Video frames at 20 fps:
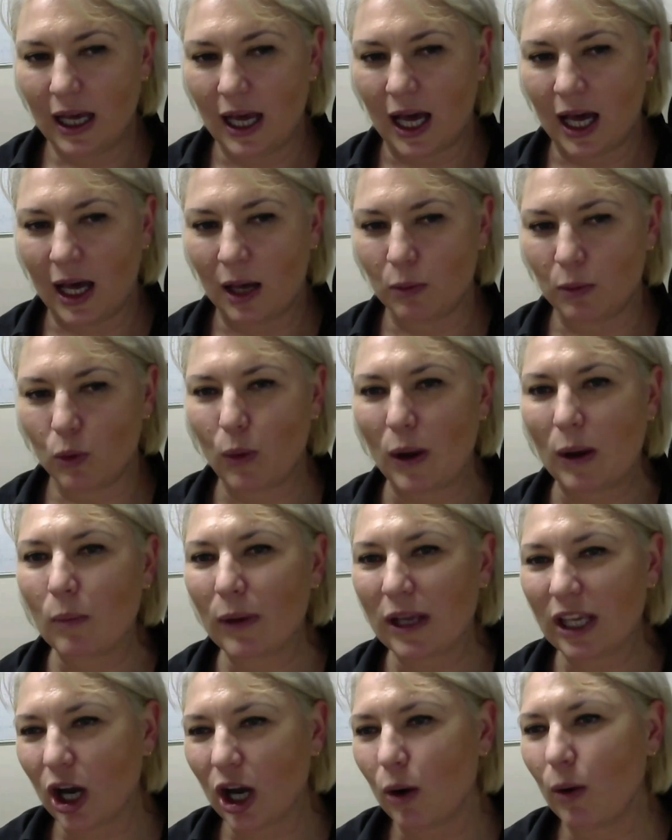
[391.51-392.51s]
When
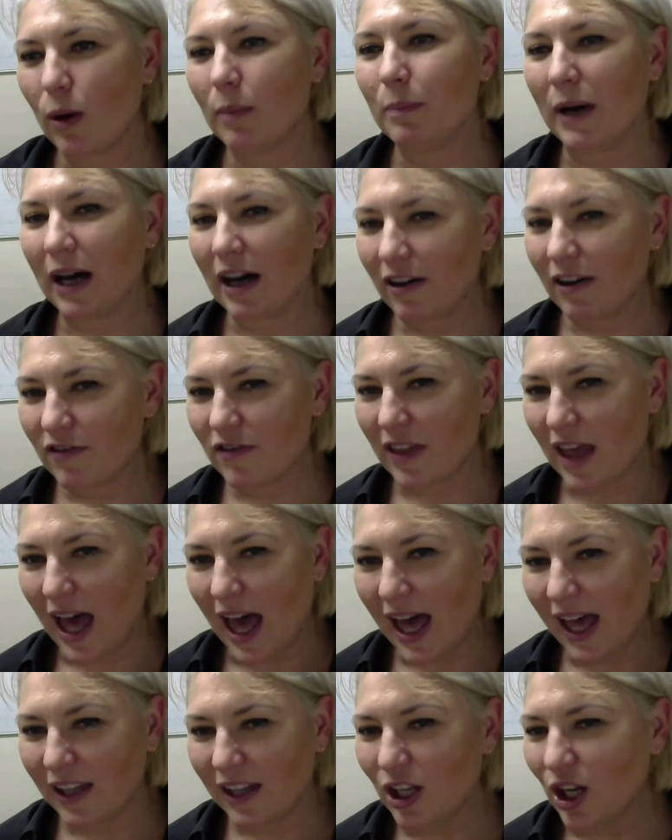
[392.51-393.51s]
we go above
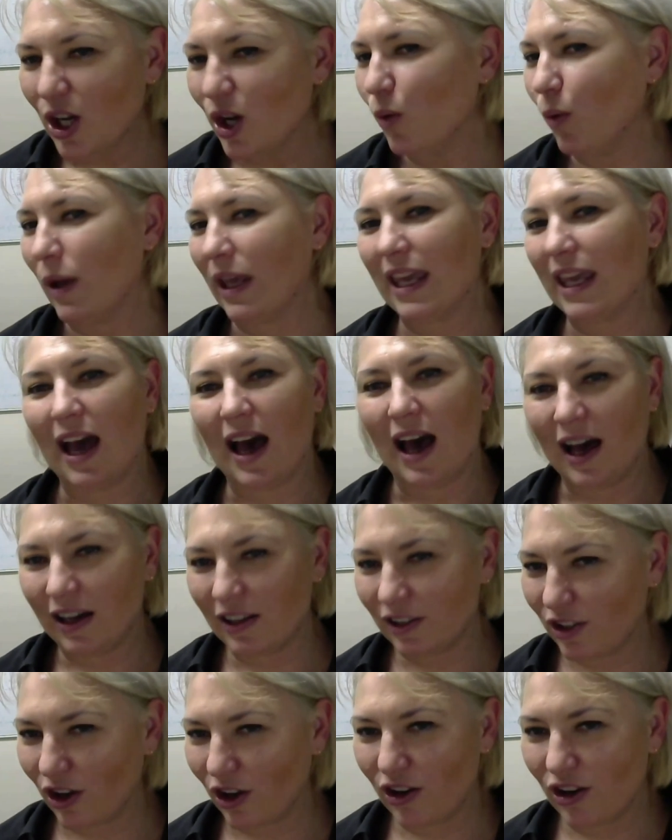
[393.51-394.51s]
that, we
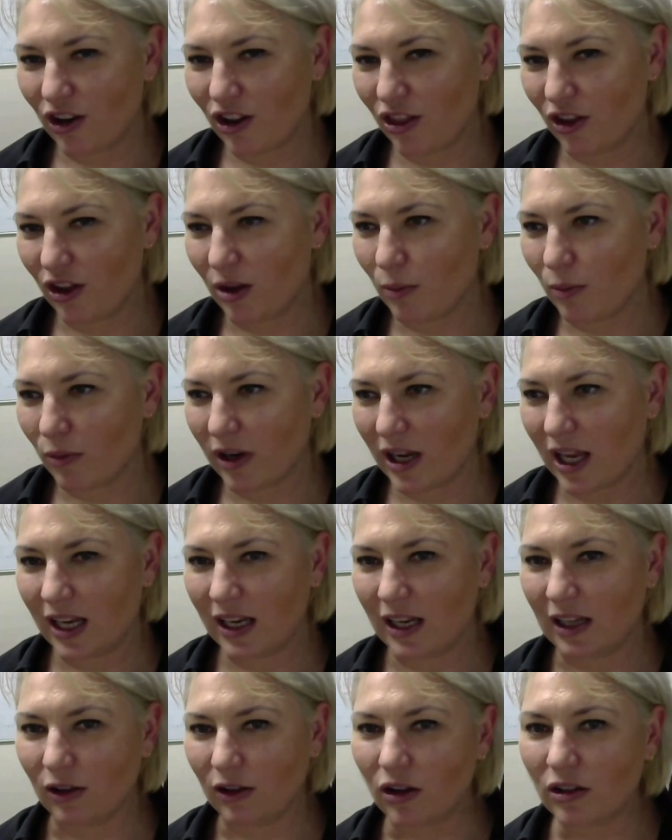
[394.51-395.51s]
can't go to Thermery
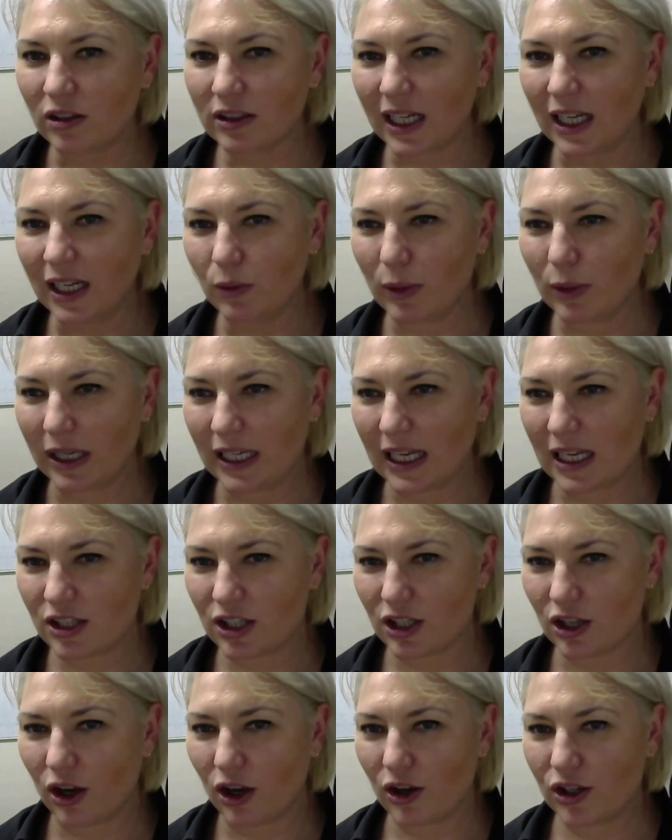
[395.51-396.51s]
any longer. We need
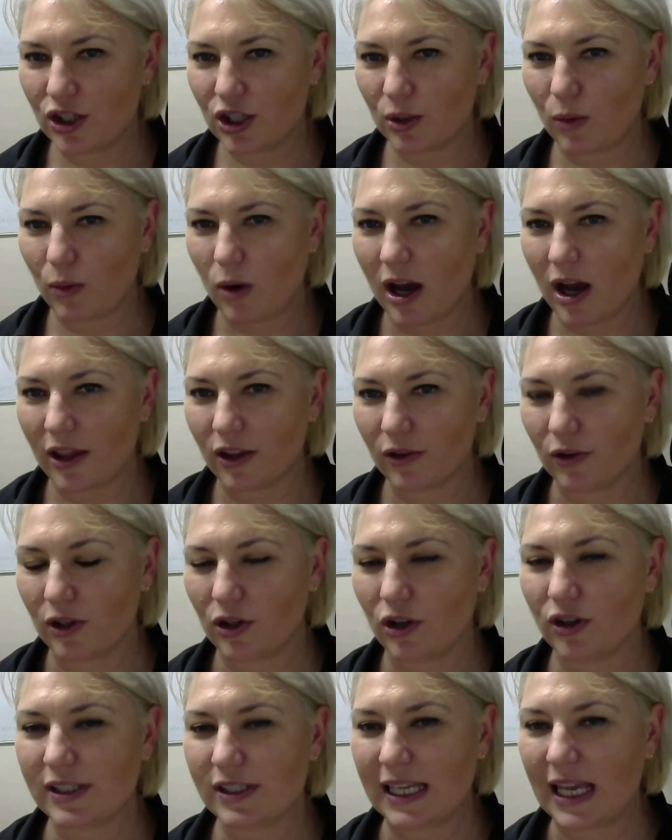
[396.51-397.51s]
to go to either an
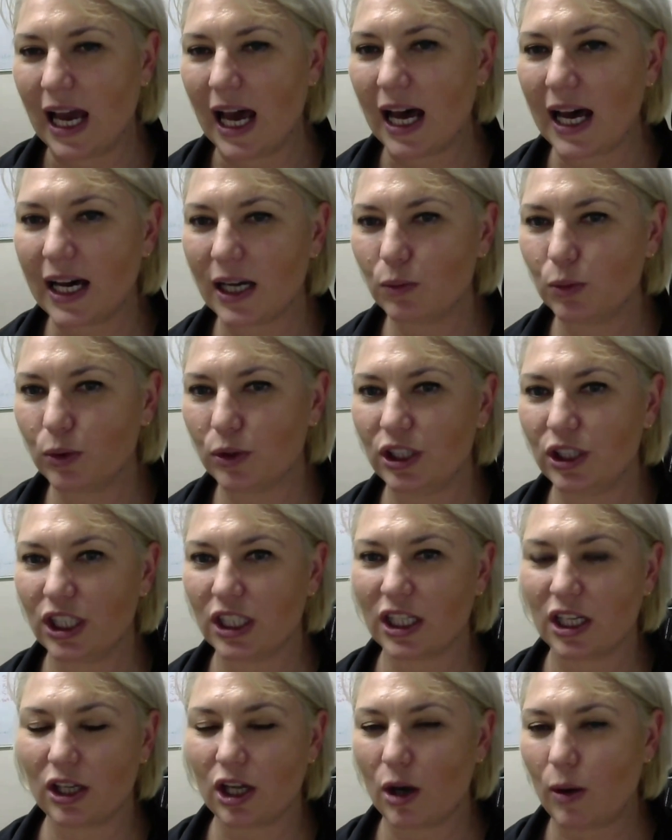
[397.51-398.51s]
Aussie hardwood.
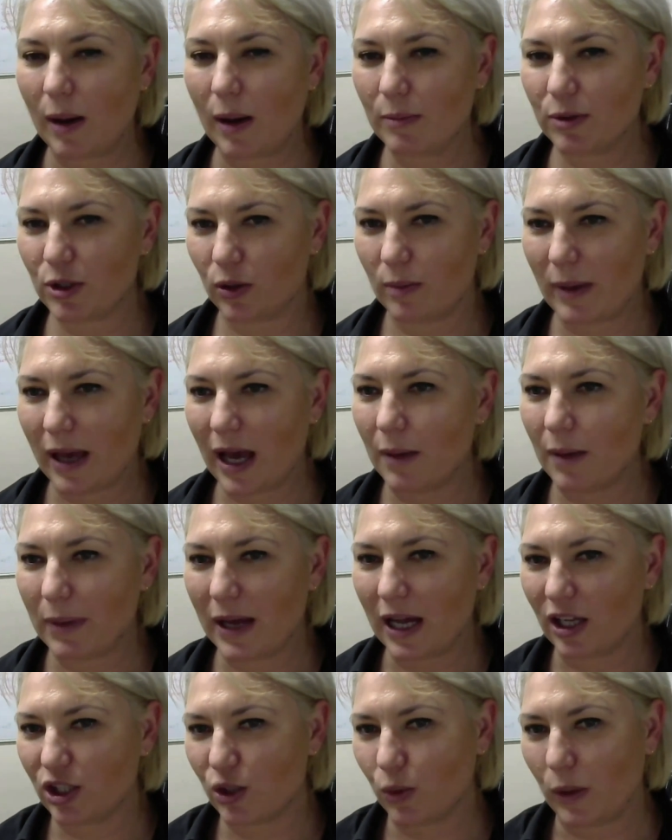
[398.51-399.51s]
You can go up to about
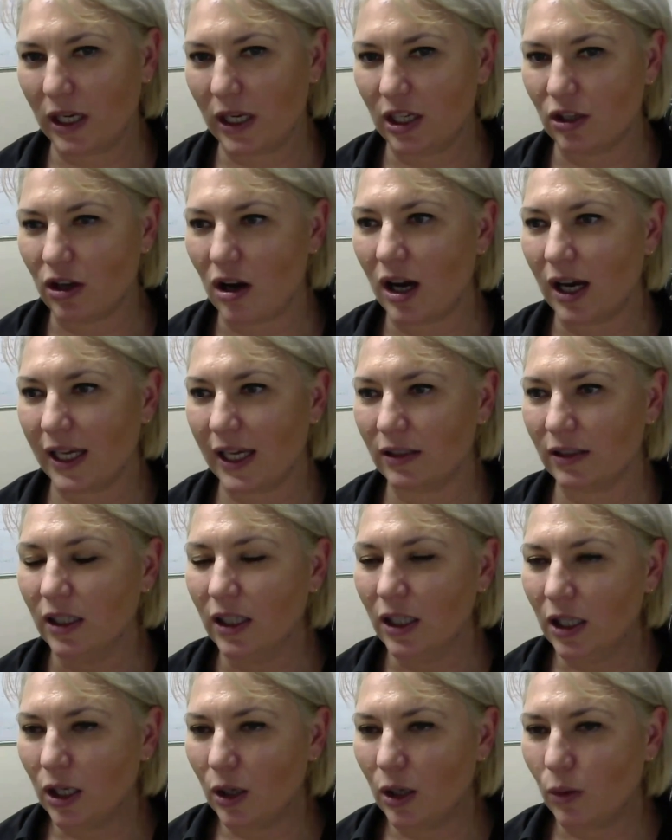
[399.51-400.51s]
BAL 29
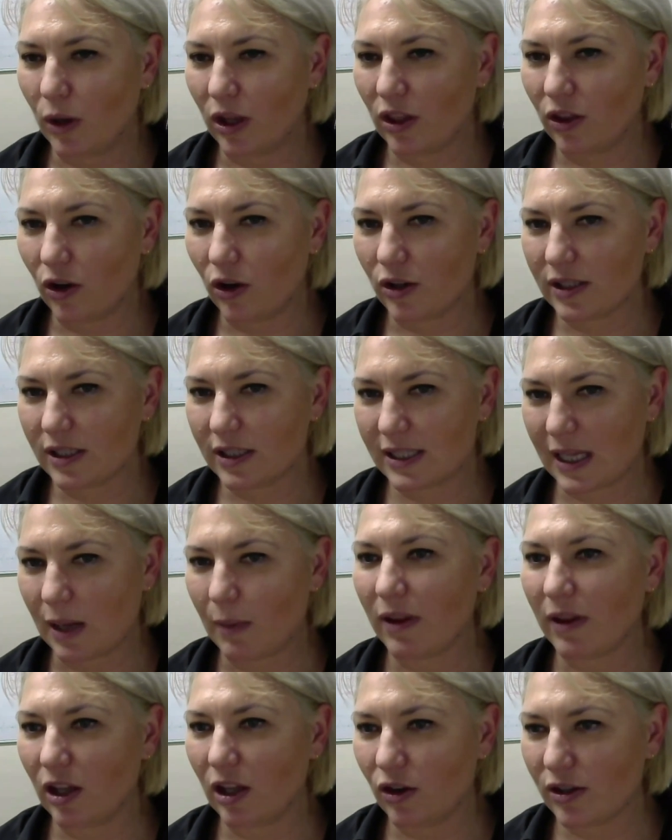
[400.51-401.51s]
with some
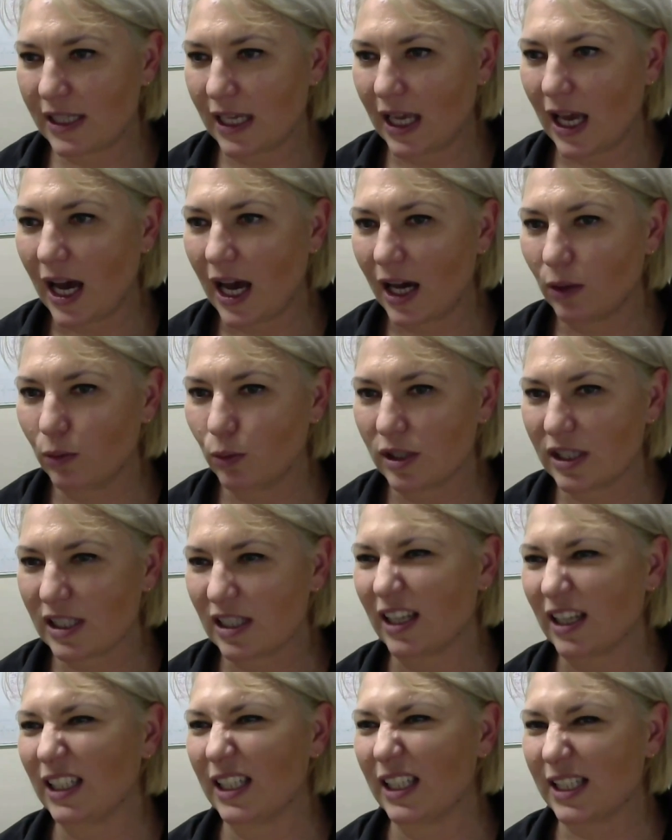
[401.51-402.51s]
of the Aussie hardwoods
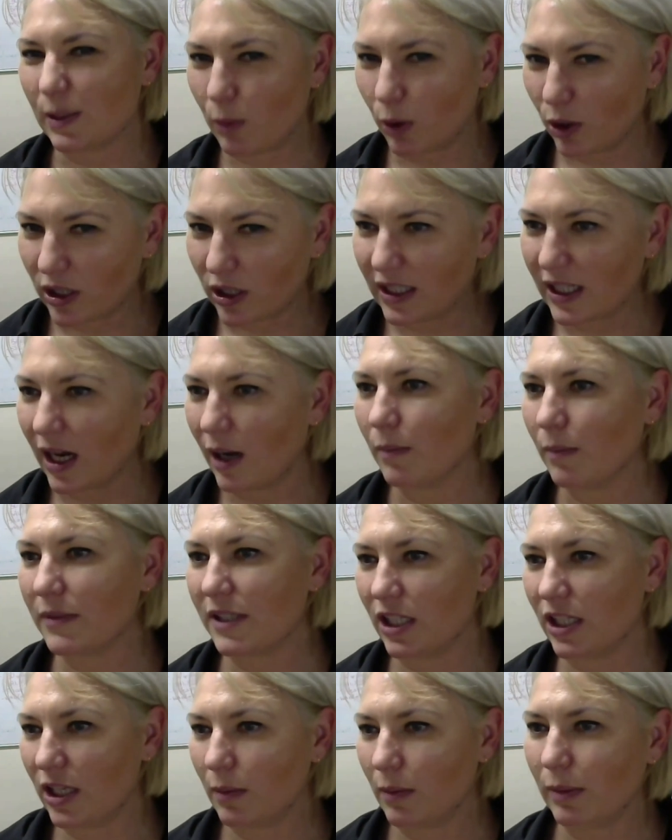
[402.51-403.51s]
like your spotted gums
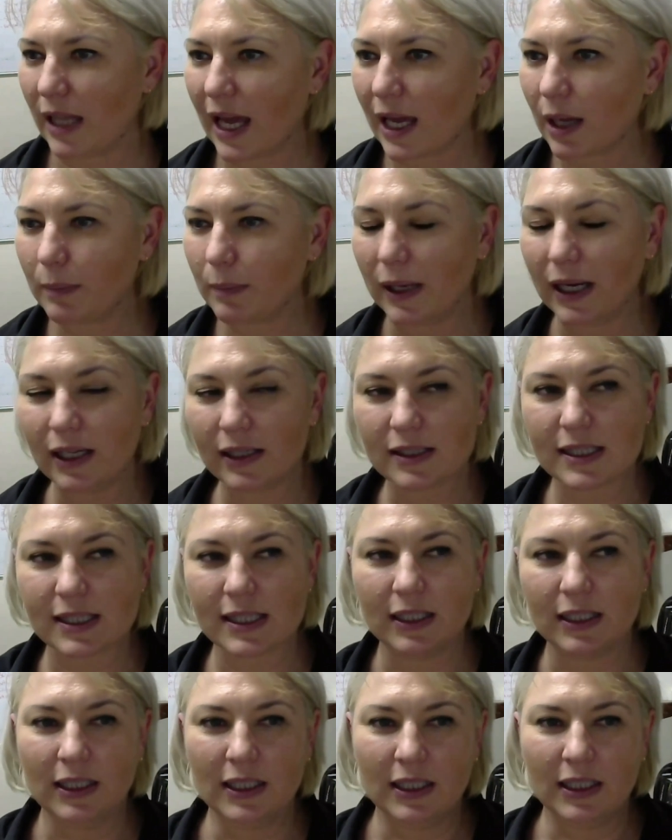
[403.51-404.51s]
and your black
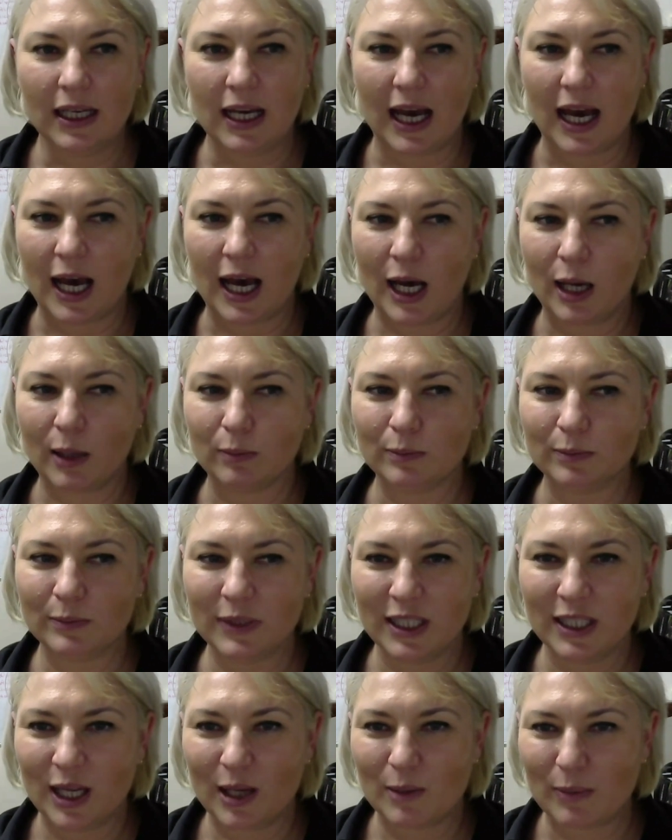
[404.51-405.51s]
butts.
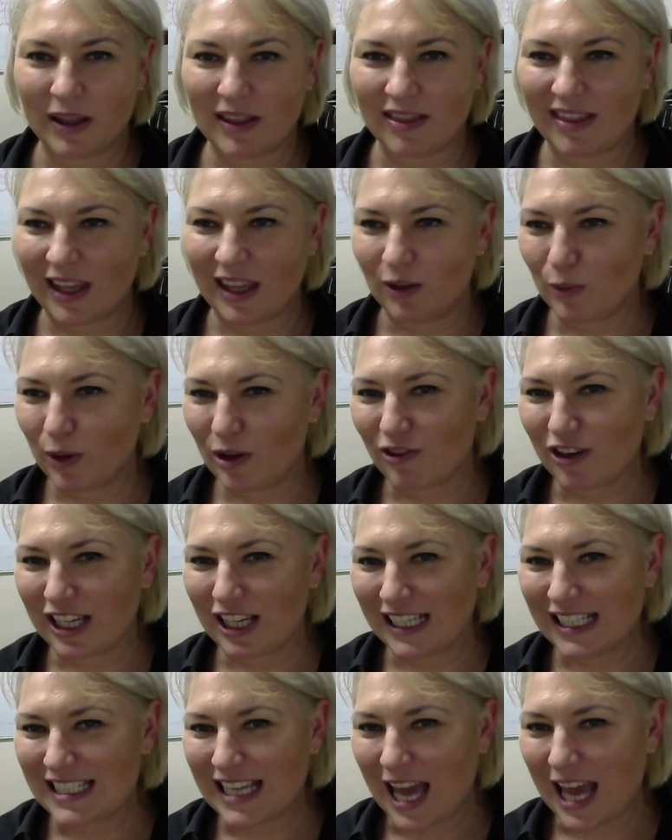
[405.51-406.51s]
But then we
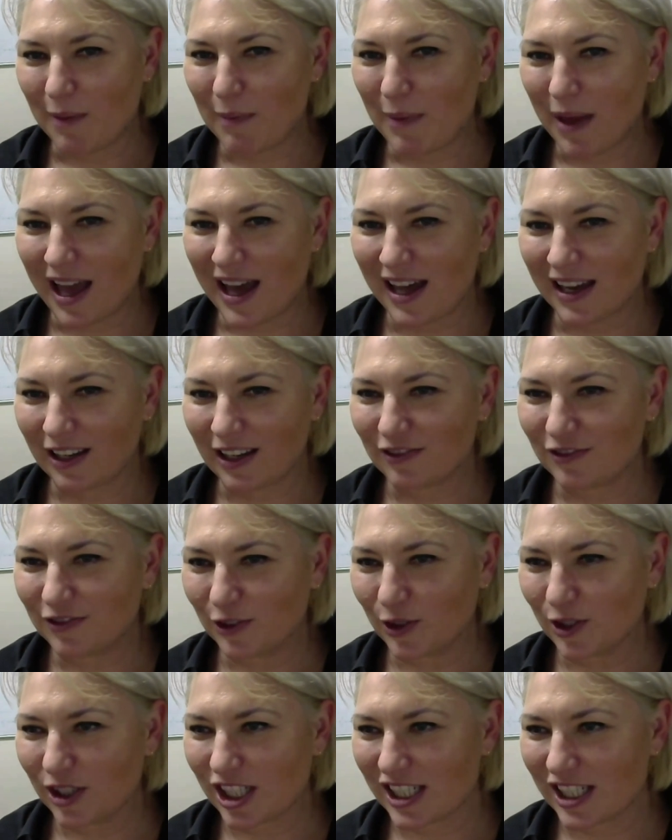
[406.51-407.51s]
really tap out,
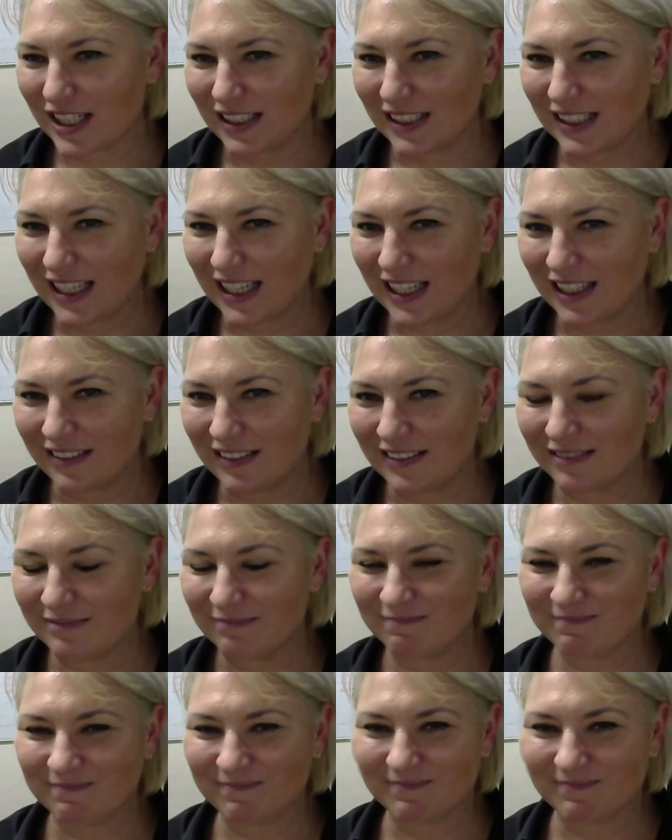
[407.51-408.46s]
unfortunately. And